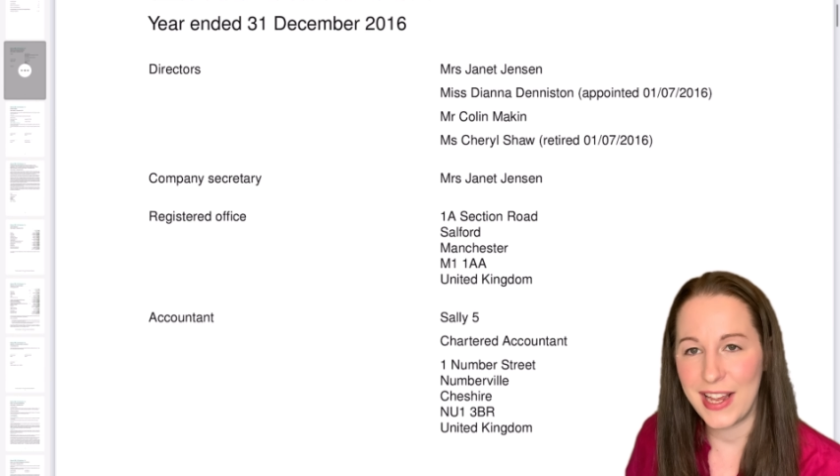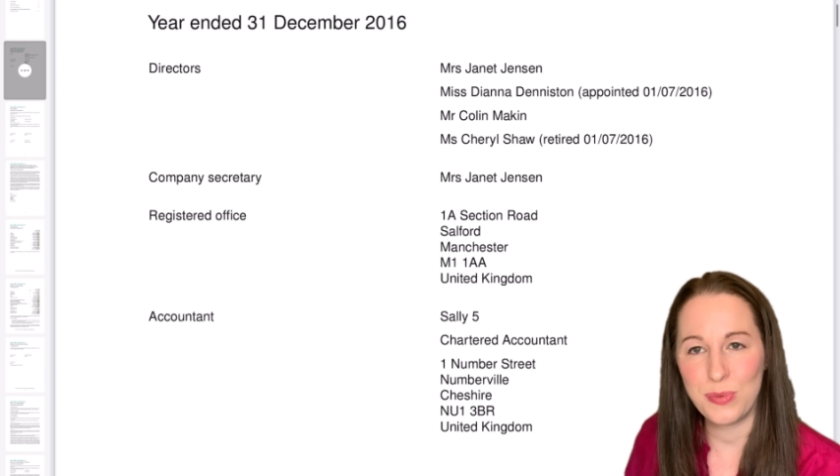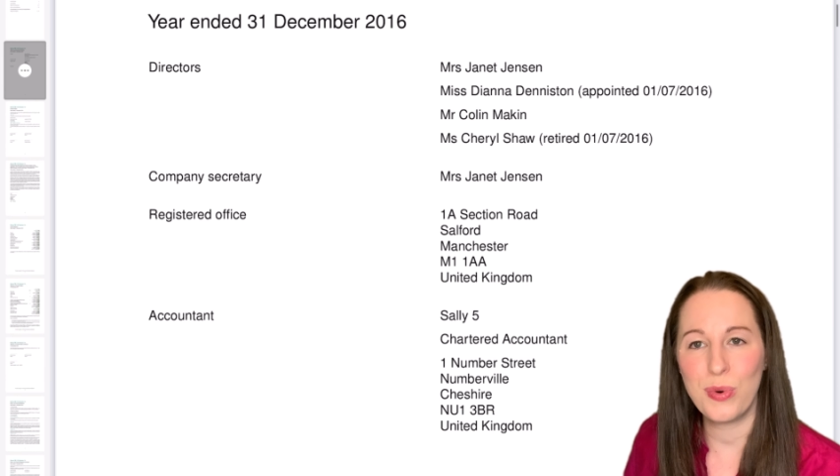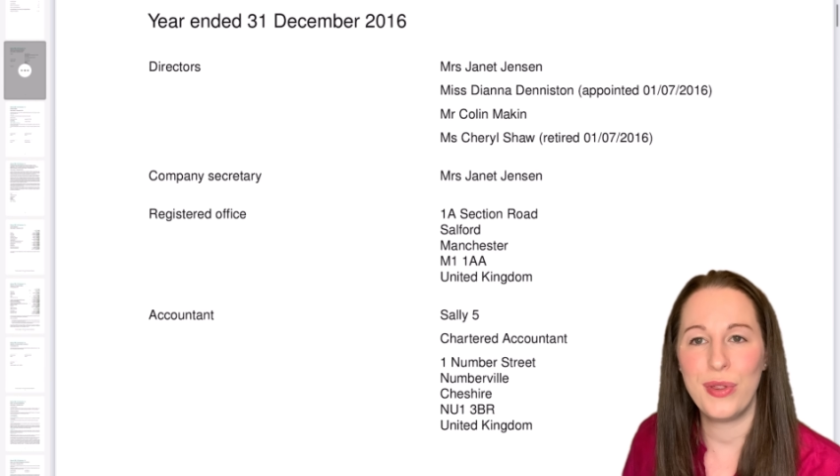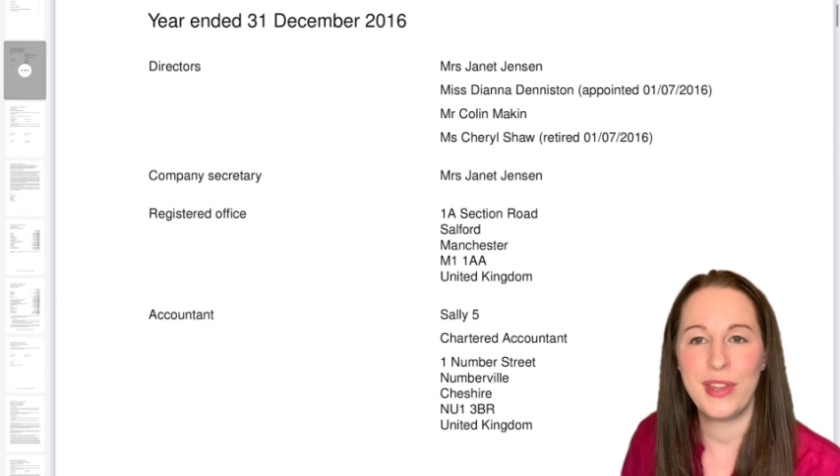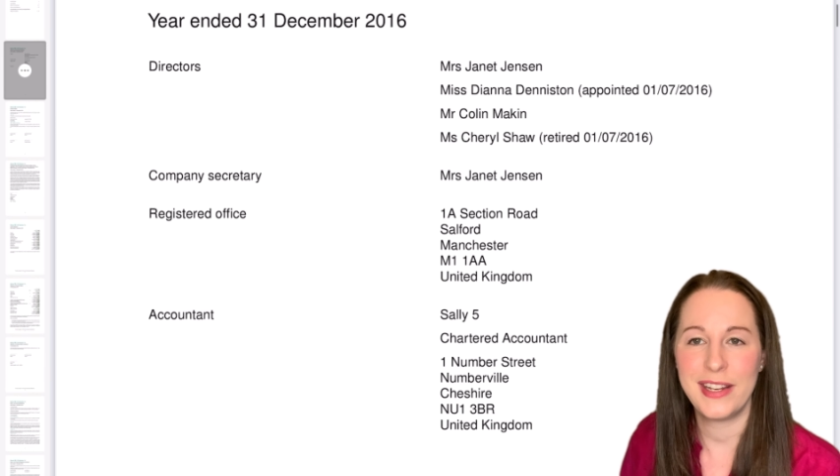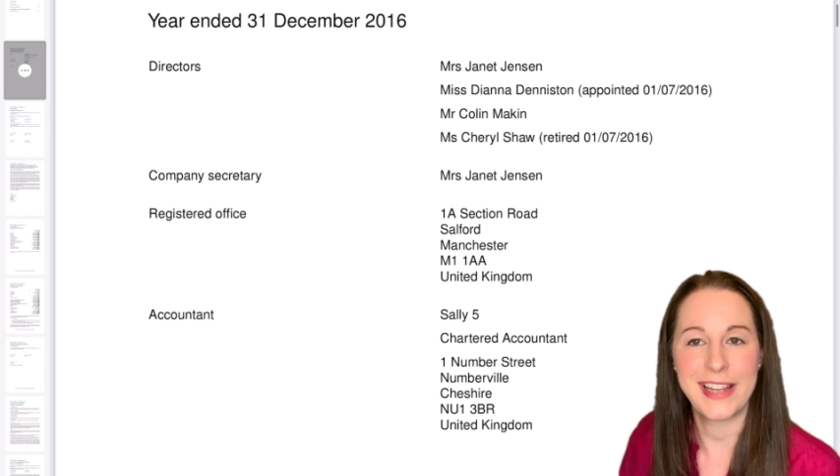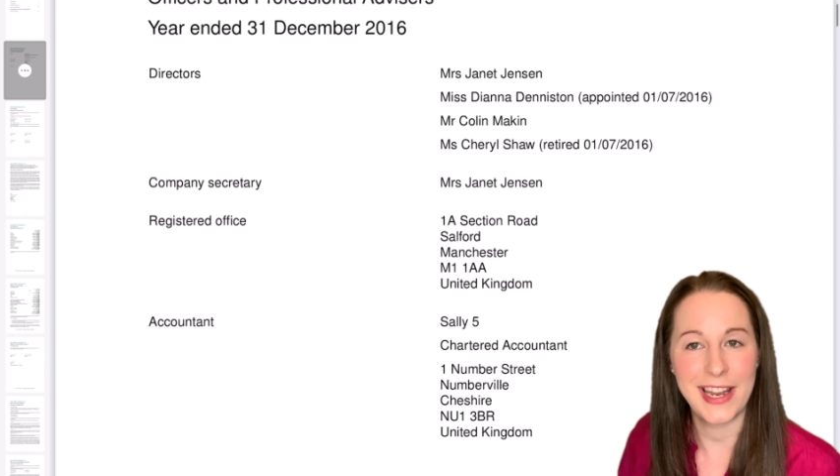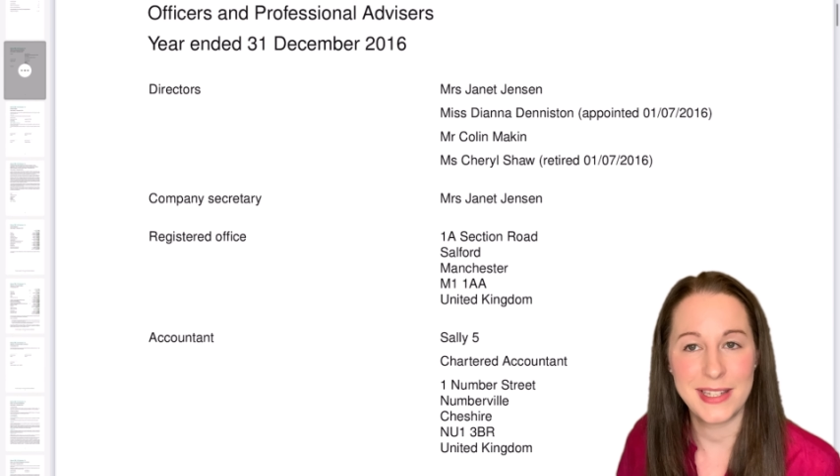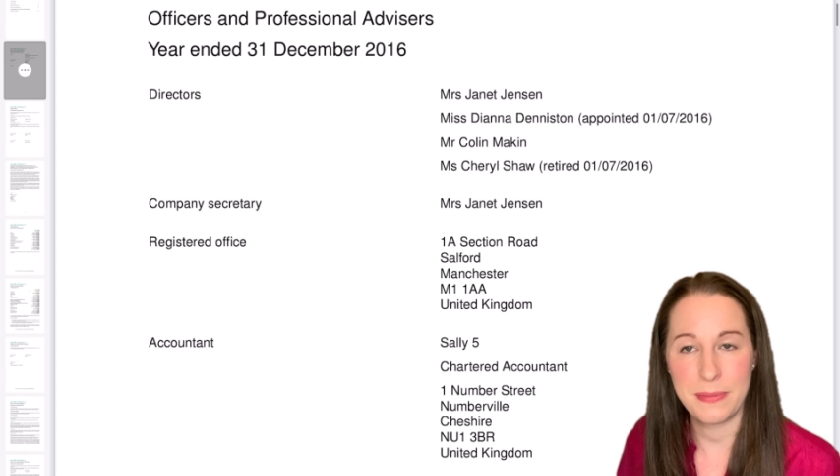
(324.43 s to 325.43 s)
is one that
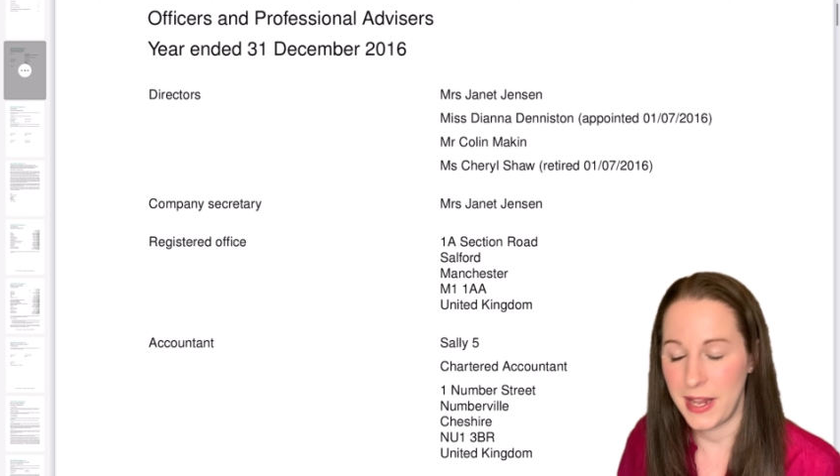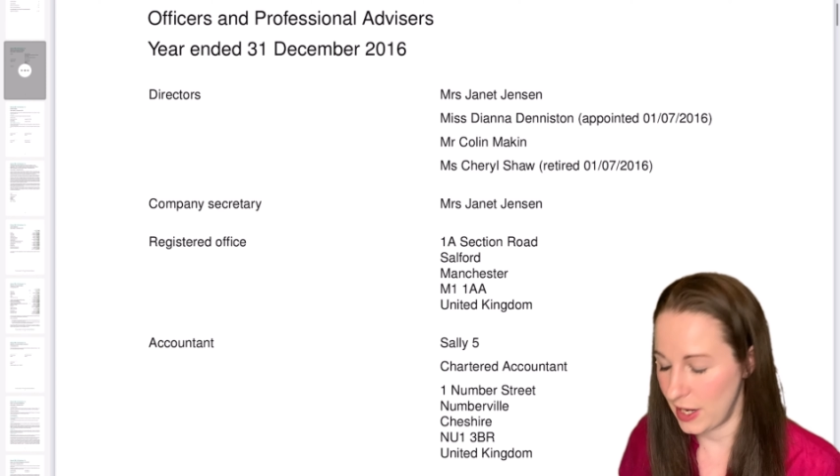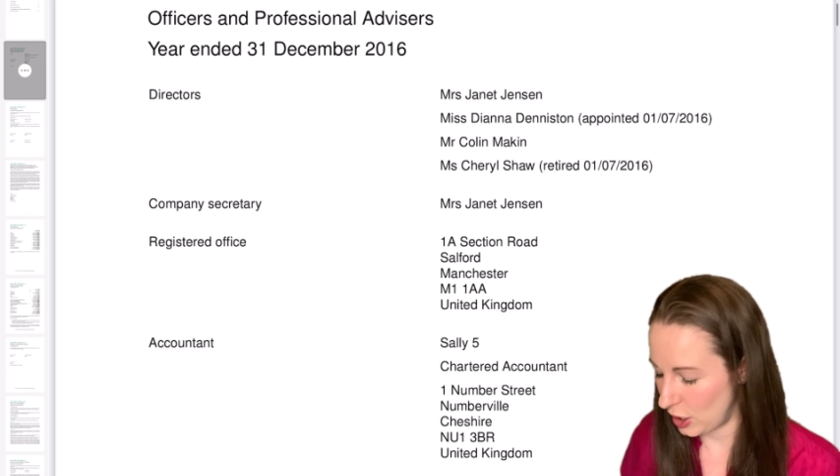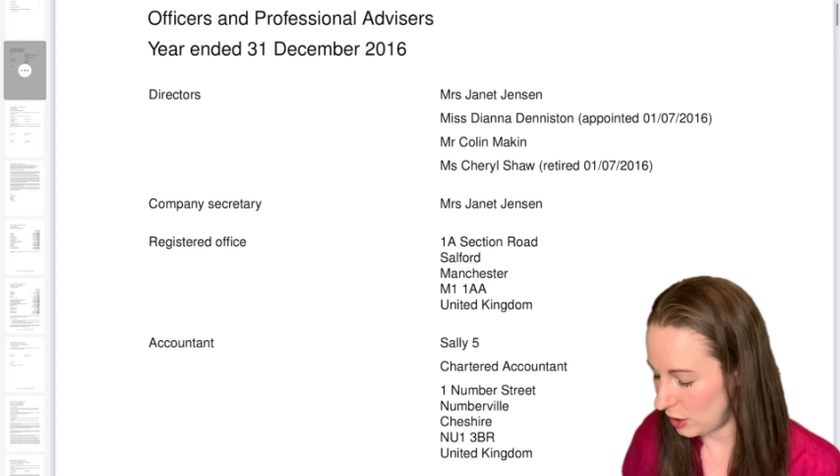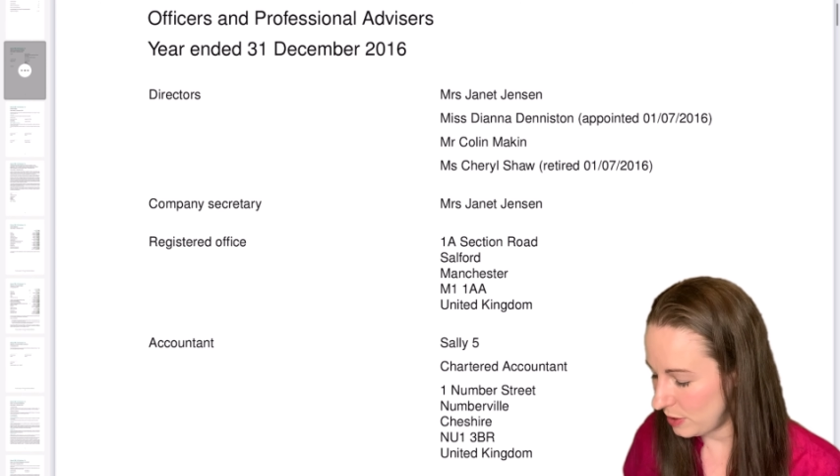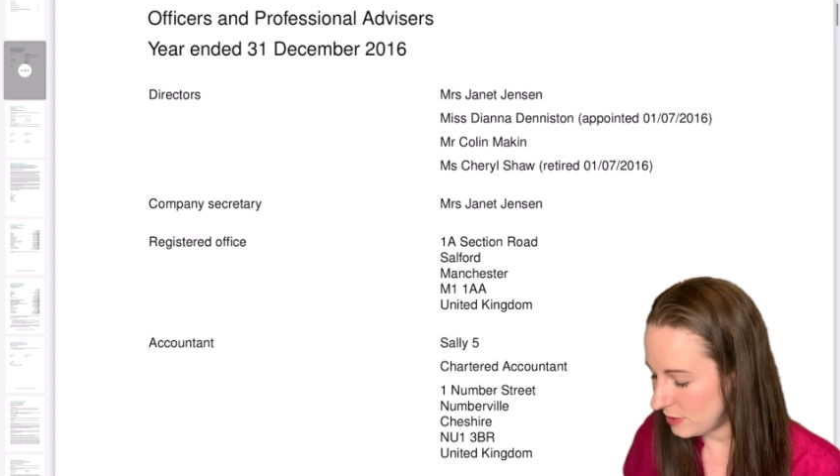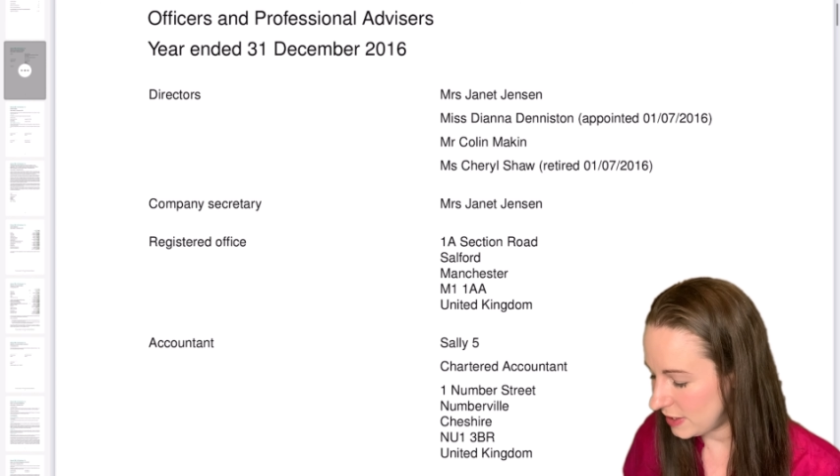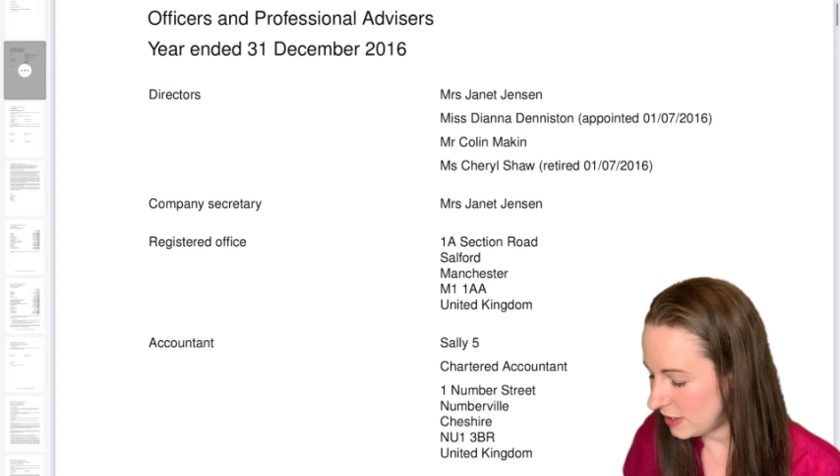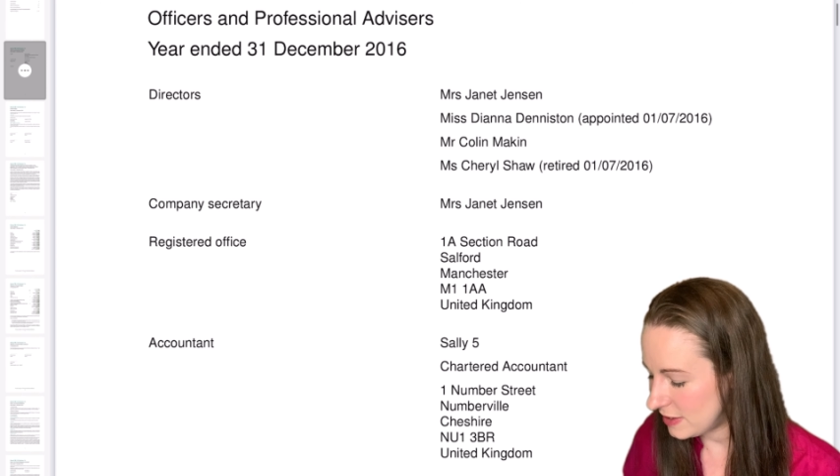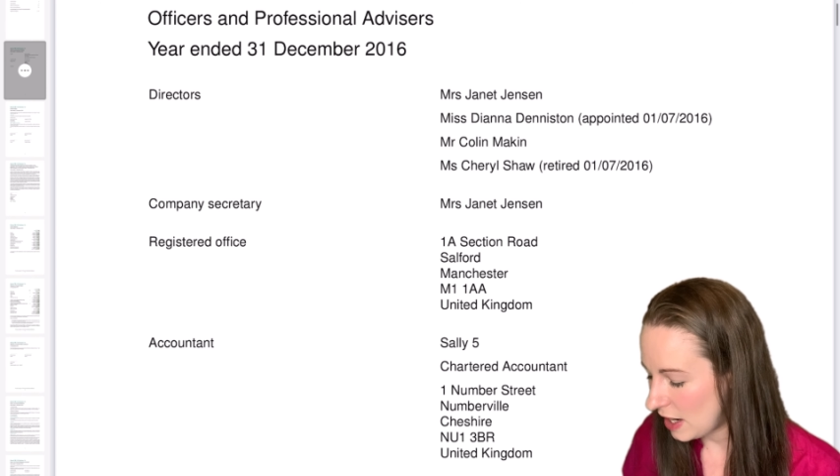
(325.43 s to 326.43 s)
tends to be
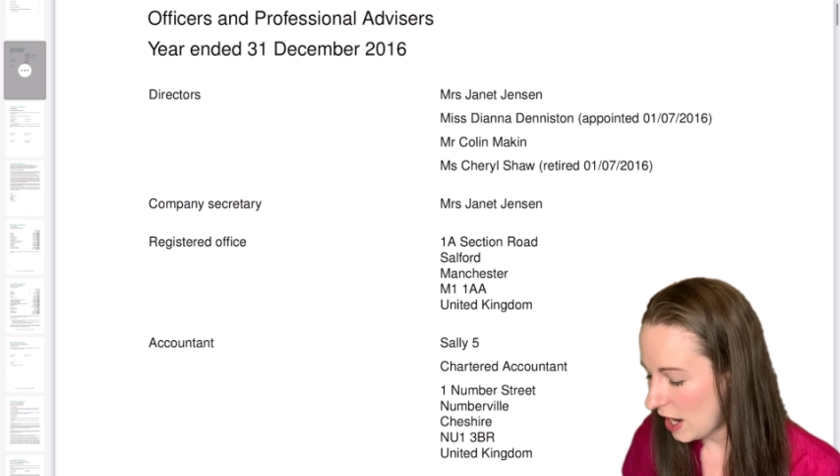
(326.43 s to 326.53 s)
included